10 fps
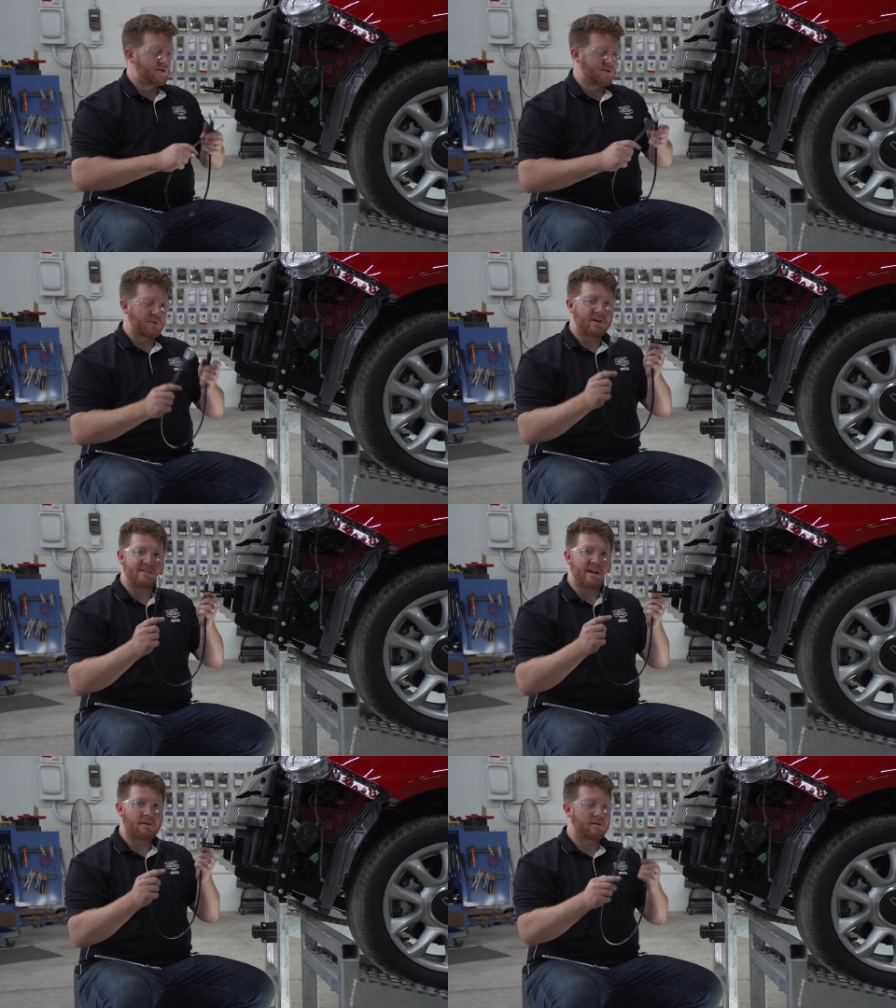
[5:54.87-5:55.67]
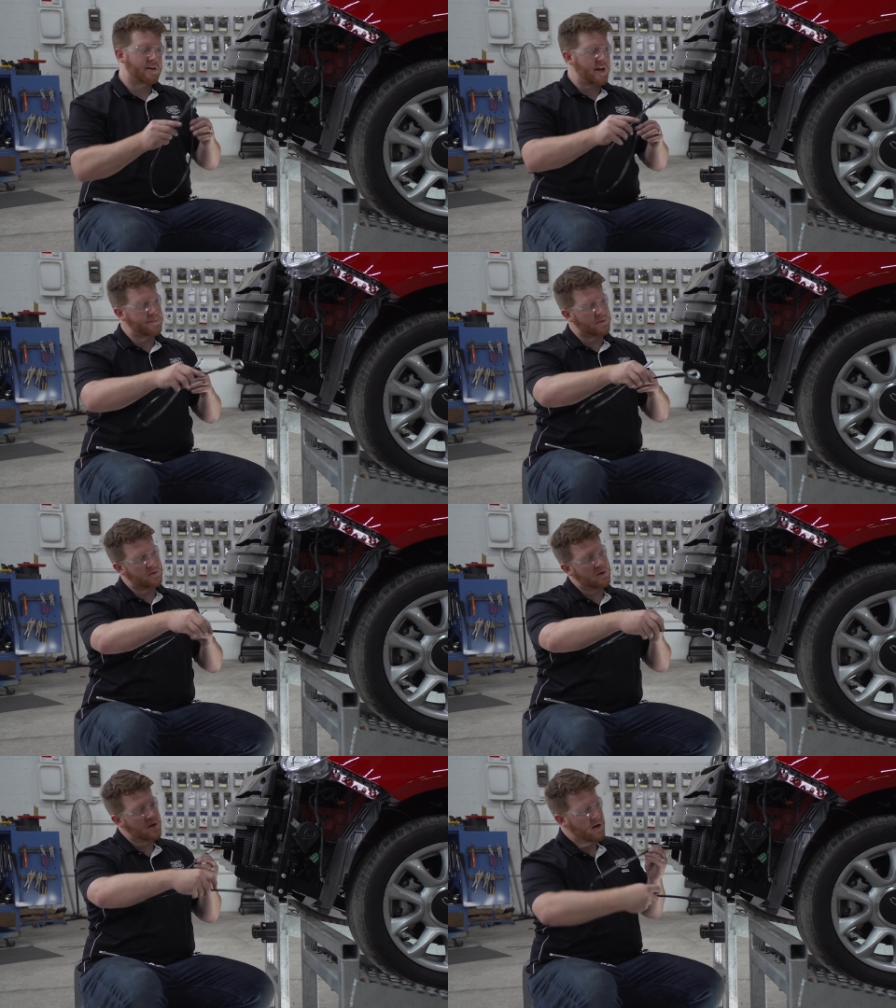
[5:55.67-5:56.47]
So we're gonna take our
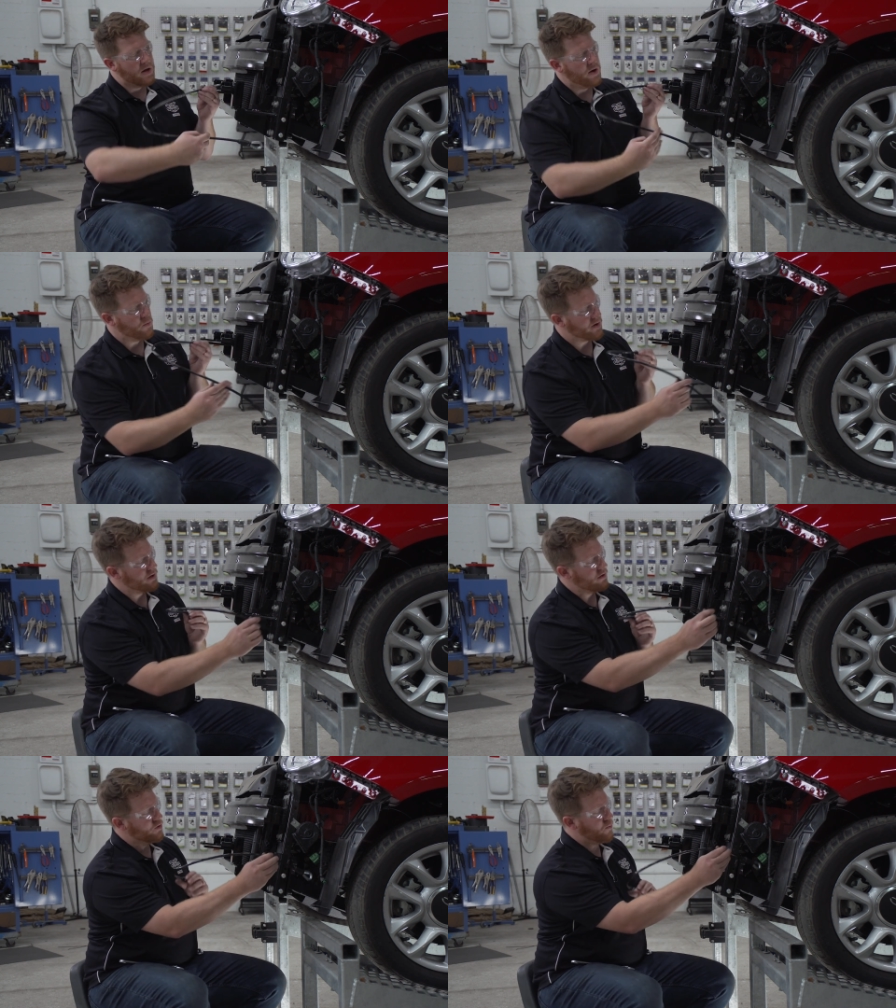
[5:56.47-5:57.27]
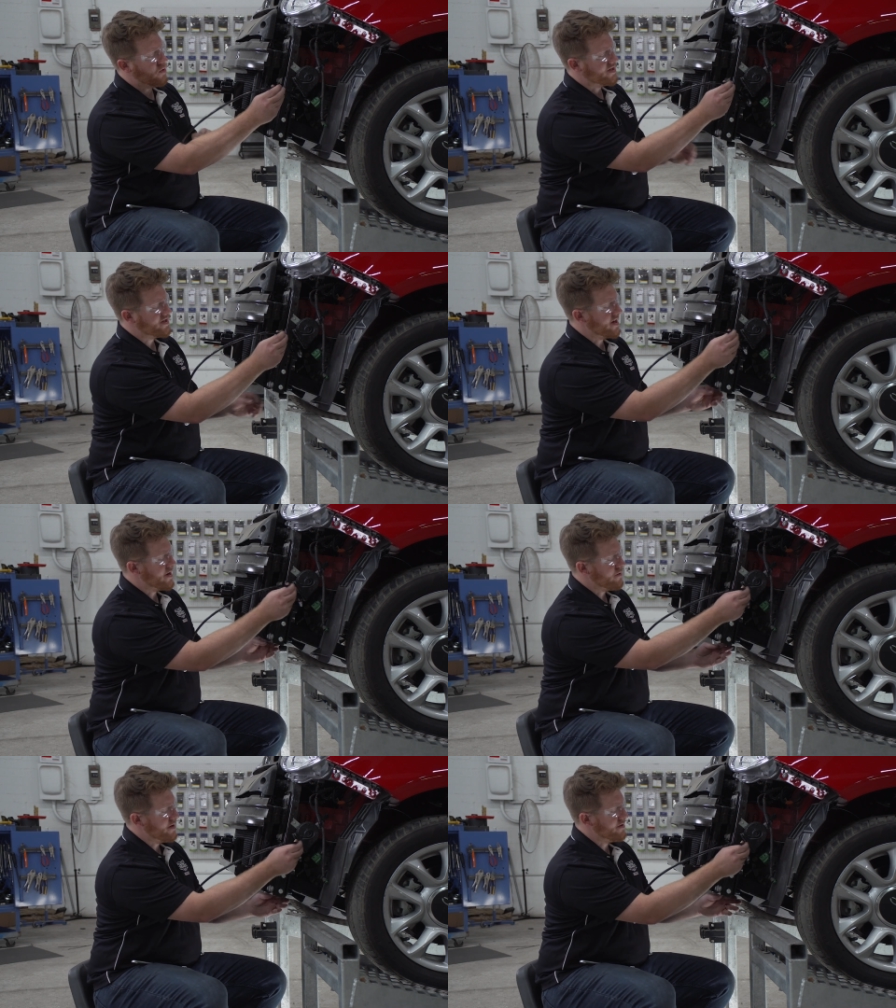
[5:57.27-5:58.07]
cable and we're gonna loop one
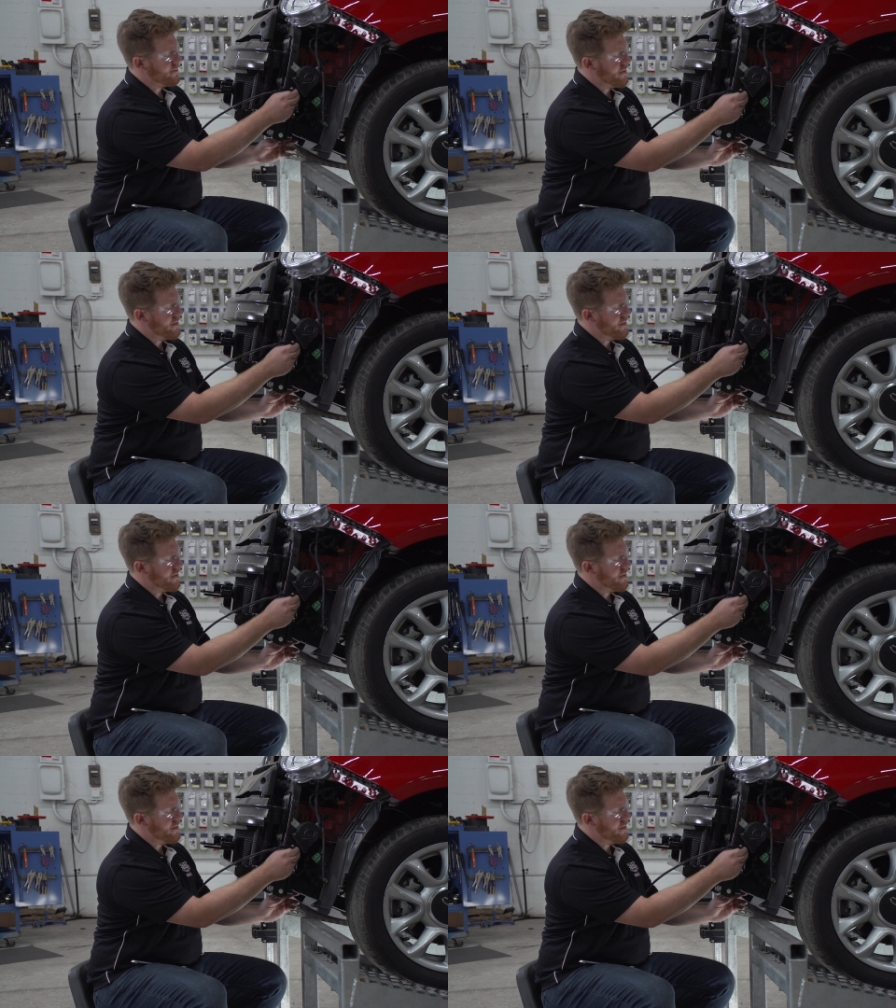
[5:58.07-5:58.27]
side around the